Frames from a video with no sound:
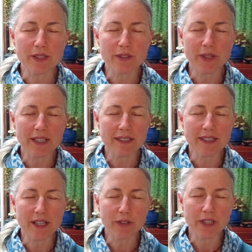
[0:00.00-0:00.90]
creating a
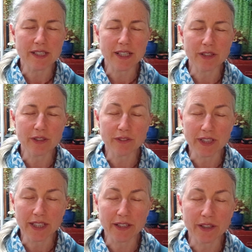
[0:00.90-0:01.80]
sacred container of
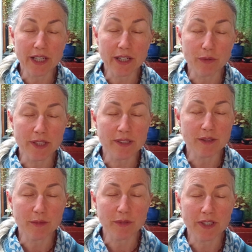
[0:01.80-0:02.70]
clarity, of
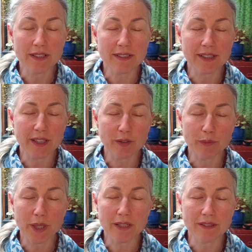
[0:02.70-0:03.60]
wisdom, of insight, of
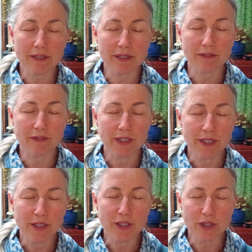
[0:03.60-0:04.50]
peace, of
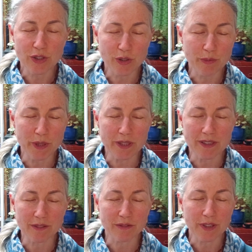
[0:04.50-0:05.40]
discernment, of